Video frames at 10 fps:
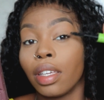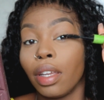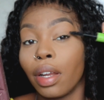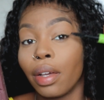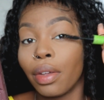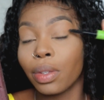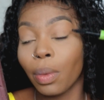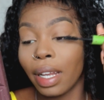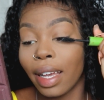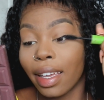You know, that's
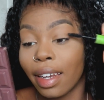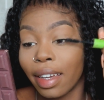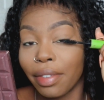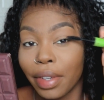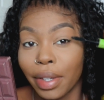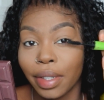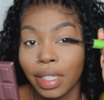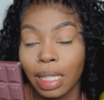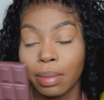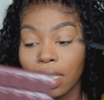what you like in life, you know,
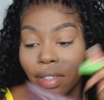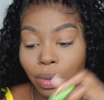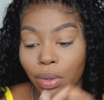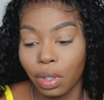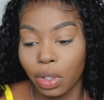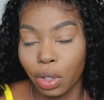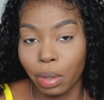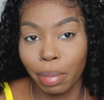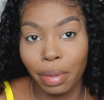cheap, cheerful, do the job.